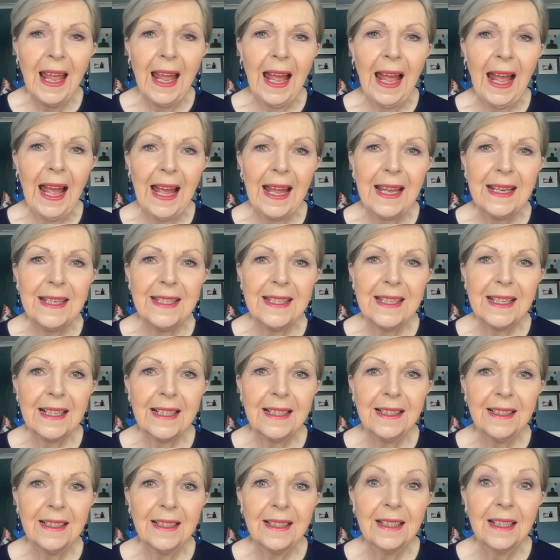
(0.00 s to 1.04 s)
And
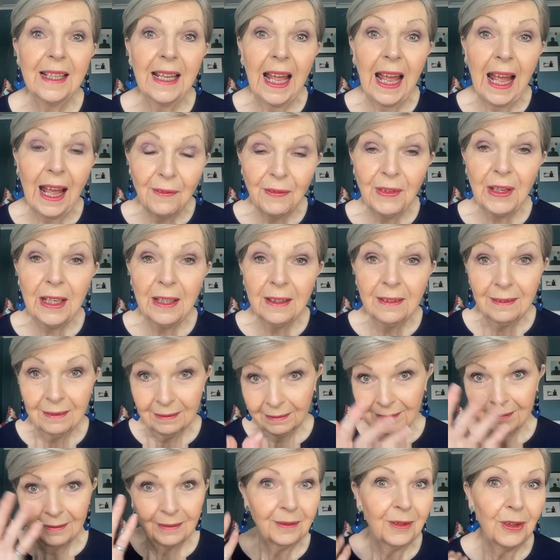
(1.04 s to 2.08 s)
having
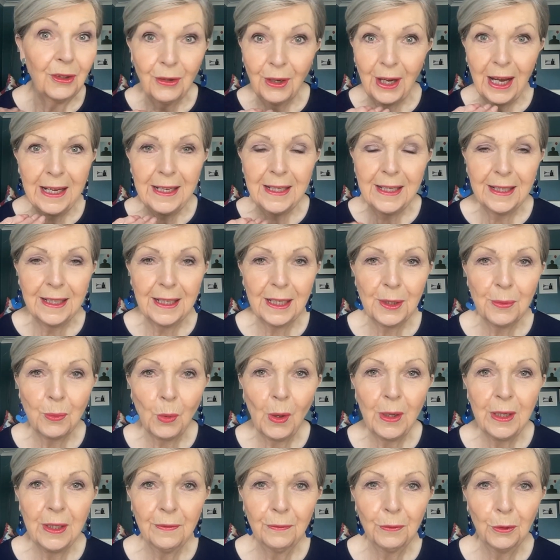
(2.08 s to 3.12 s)
created this
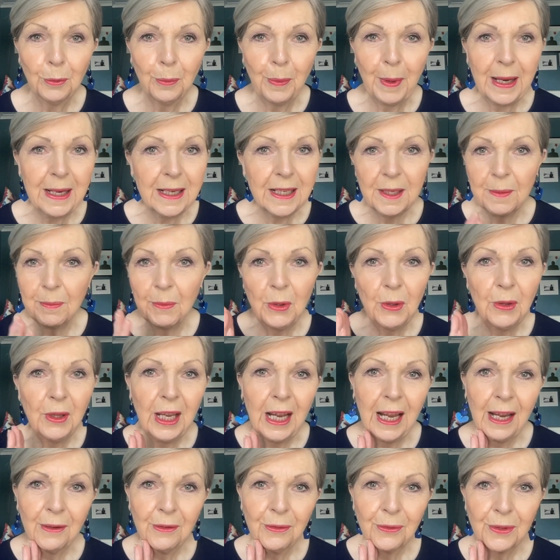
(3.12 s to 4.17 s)
wonderful base, smoothing
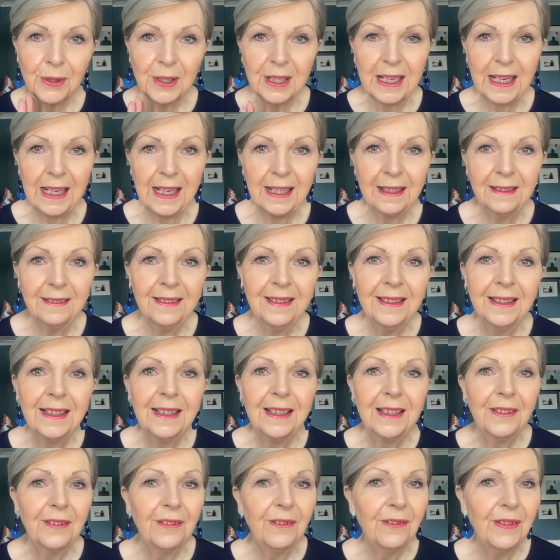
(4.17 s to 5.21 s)
out your skin,
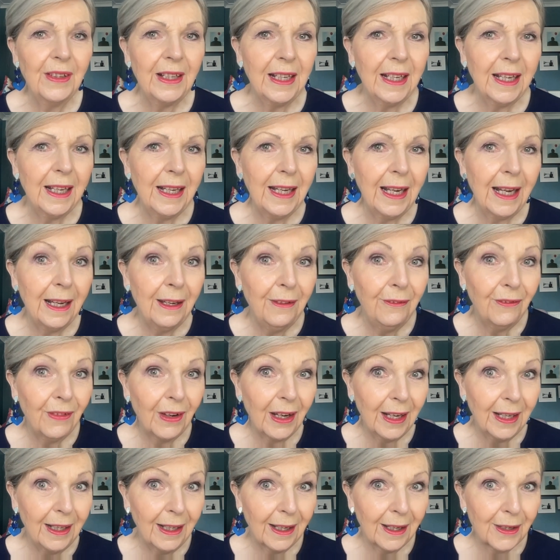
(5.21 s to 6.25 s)
filling in any
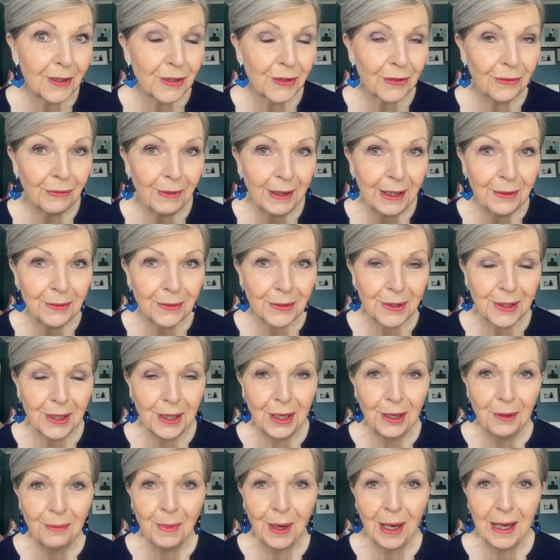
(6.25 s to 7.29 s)
fine lines or wrinkles that
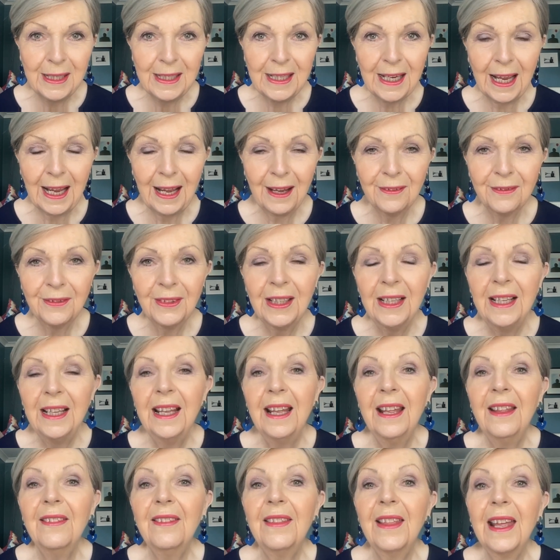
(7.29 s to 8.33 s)
you might have,
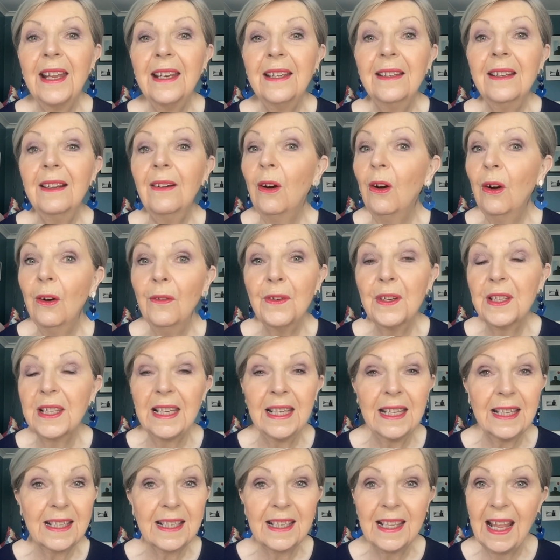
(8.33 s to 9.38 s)
then obviously
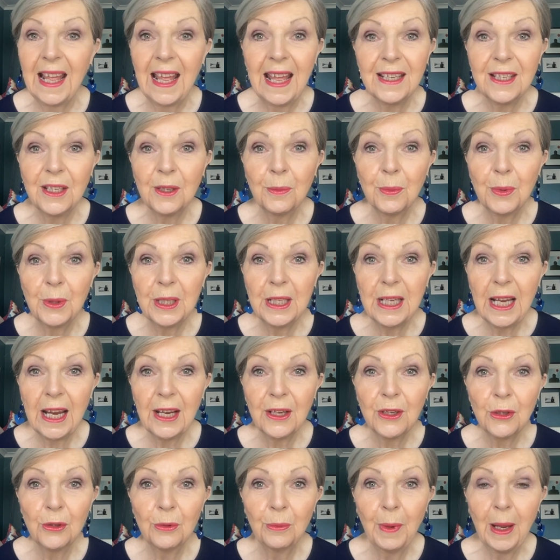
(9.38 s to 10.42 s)
it's there to
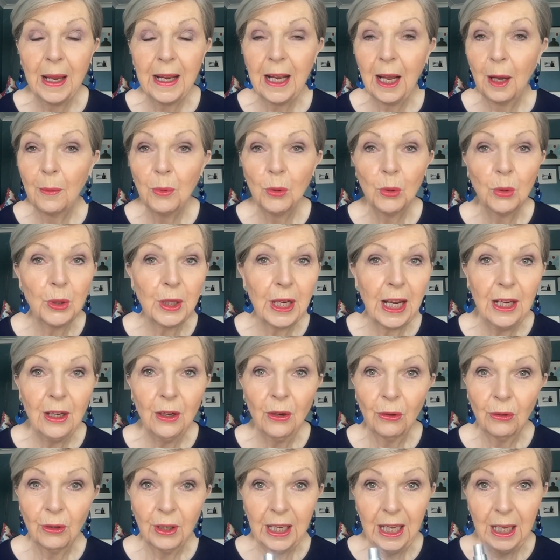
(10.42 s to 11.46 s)
protect your makeup all day
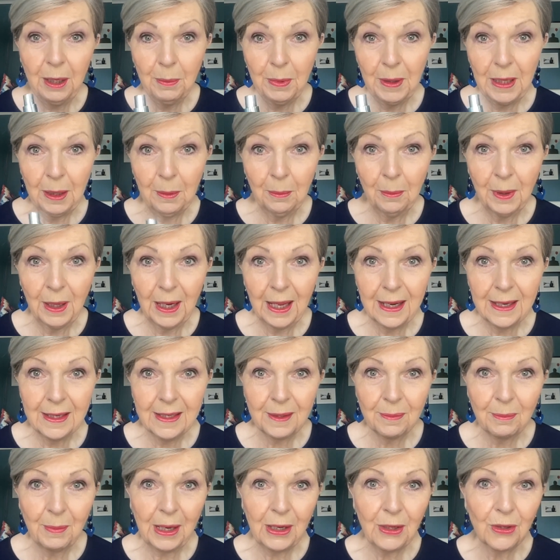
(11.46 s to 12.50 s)
long, keep it in
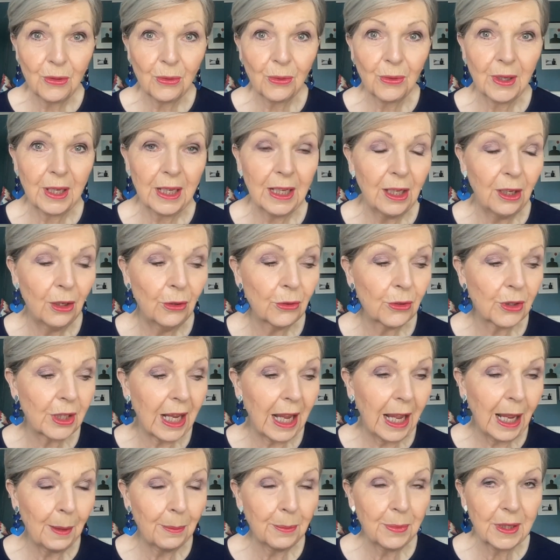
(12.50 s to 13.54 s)
place, make sure that it looks
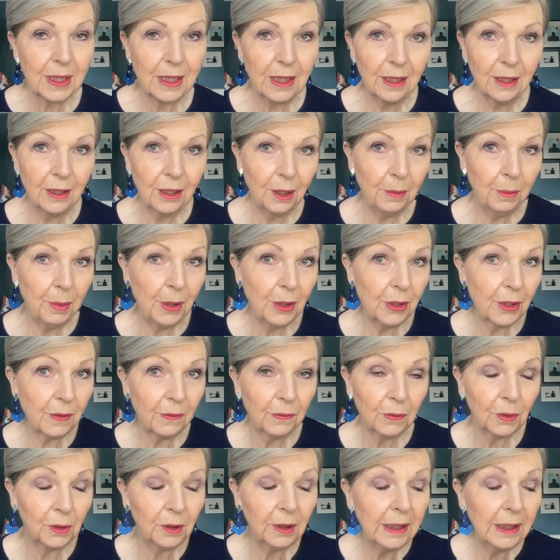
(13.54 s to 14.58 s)
absolutely
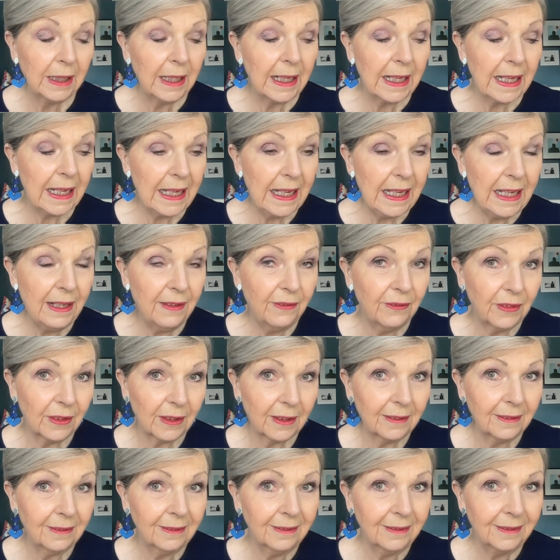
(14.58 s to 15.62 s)
beautiful,
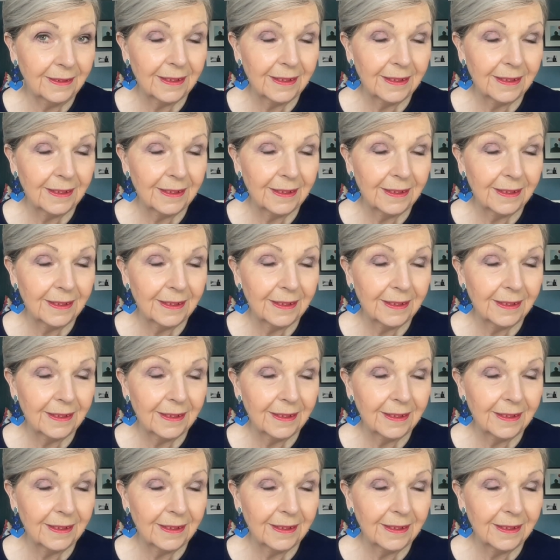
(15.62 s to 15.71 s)
even